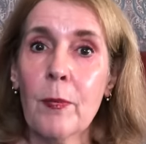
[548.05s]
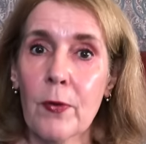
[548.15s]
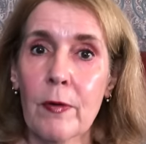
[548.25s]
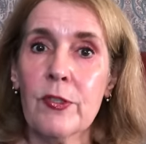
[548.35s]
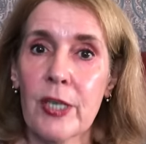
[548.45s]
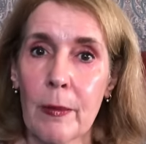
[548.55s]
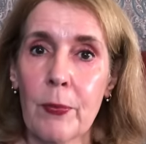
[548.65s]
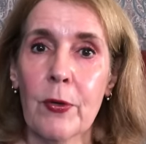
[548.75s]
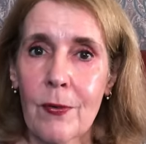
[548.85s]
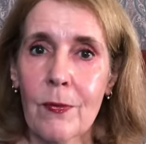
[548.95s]
Proof
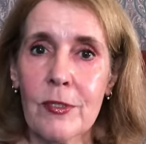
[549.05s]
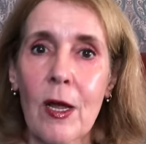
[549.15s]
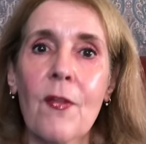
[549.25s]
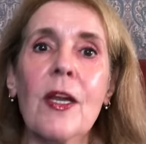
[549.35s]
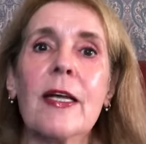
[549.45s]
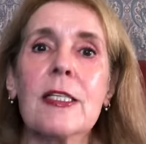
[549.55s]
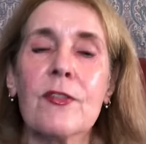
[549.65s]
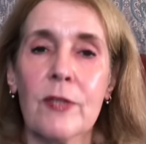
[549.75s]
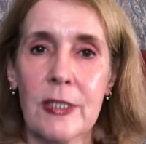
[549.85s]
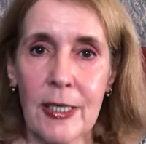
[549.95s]
shampoo was on the list
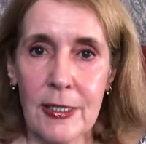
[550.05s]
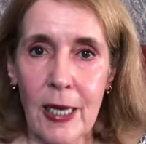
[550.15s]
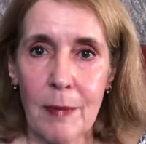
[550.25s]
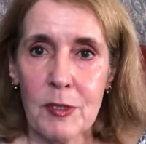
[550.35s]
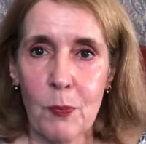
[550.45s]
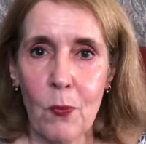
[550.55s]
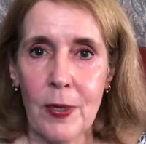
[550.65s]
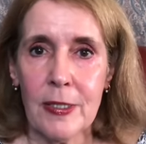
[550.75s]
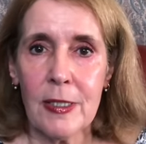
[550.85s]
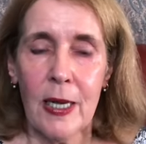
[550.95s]
for 10 times
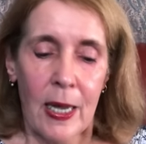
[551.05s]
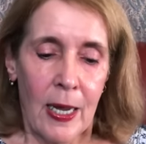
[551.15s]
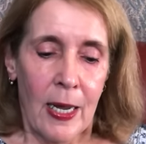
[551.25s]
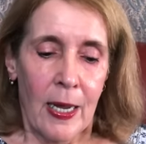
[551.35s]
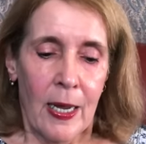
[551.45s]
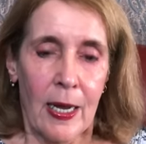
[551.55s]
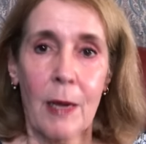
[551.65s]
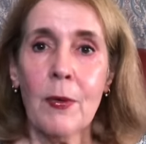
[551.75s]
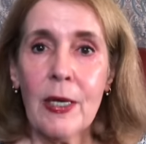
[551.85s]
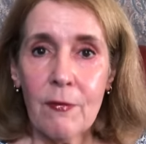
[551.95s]
points. And I'm
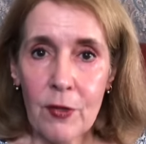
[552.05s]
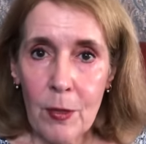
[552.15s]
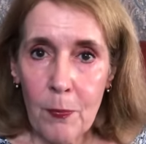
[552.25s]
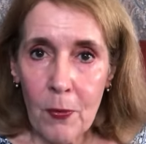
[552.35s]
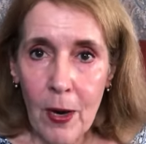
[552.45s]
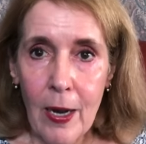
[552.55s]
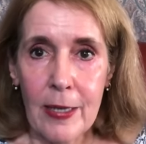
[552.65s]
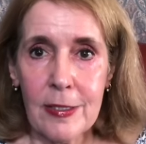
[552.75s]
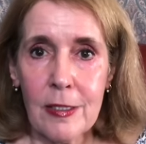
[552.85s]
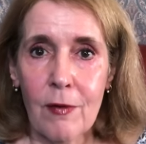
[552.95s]
going to give you the
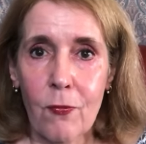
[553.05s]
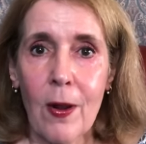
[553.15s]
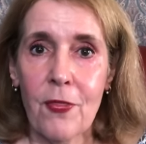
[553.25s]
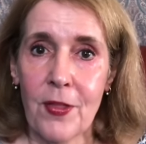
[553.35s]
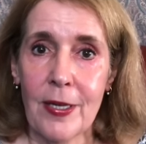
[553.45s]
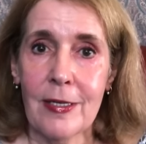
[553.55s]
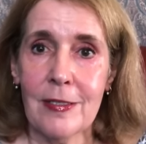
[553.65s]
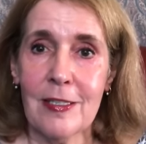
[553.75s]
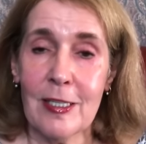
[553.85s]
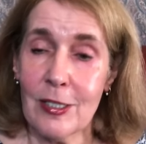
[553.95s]
price of what these
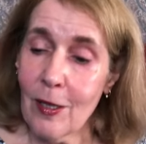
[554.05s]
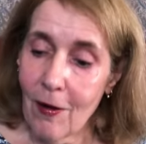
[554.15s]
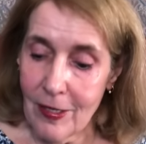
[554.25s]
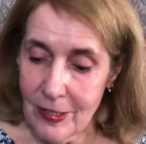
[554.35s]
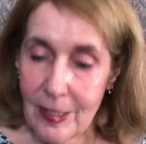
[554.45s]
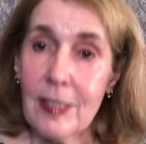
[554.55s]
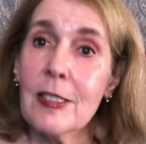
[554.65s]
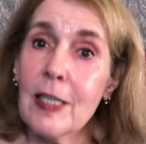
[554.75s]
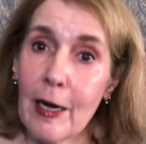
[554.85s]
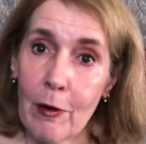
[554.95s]
this cost. It's
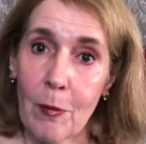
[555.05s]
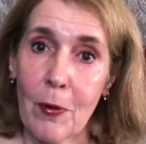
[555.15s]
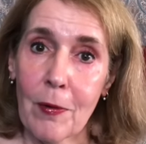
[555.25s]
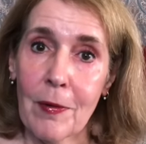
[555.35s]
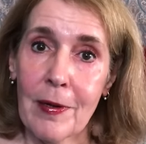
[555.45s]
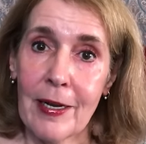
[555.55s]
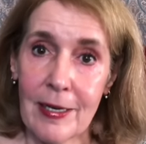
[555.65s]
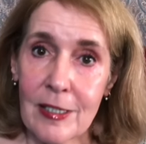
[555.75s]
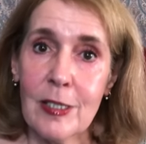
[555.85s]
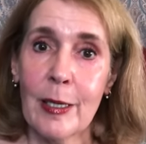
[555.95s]
terrible. It
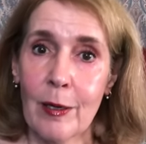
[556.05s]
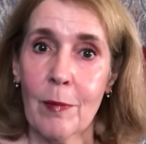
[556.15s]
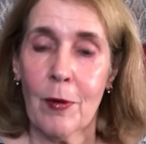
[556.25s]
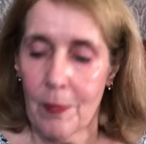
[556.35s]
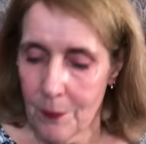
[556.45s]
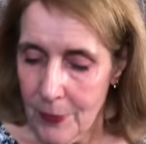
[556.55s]
is terrible.